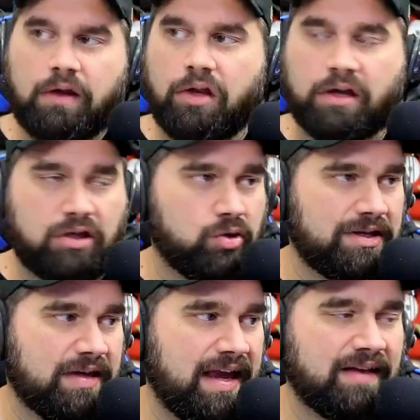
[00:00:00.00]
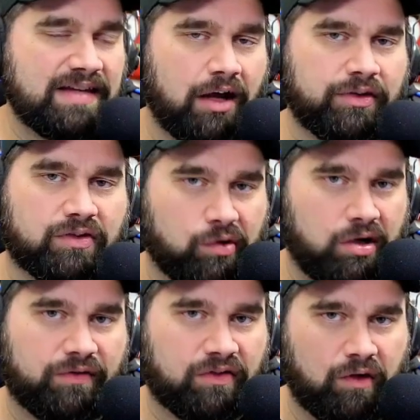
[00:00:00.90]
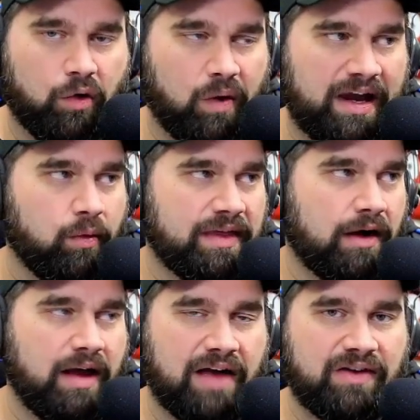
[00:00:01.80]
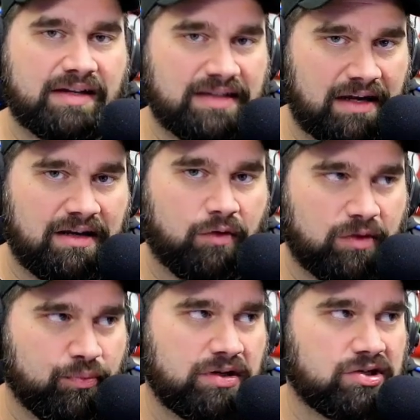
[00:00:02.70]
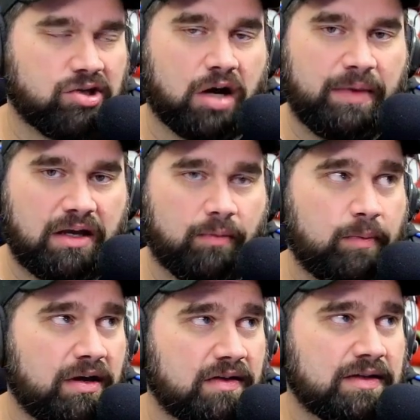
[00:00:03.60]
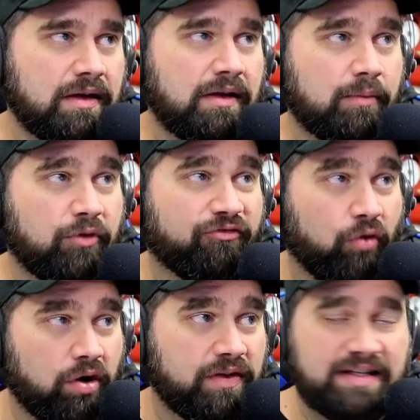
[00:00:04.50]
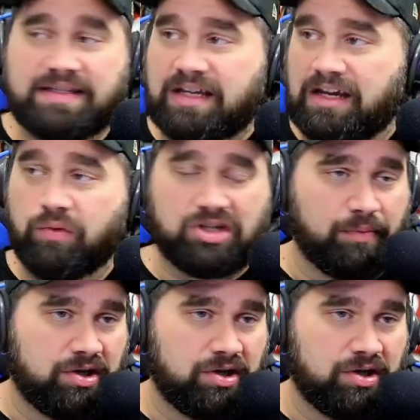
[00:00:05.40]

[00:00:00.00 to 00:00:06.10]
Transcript: Look, you, you can't tell the story of Snow White without having its ending with Prince Charming coming because before this scene, which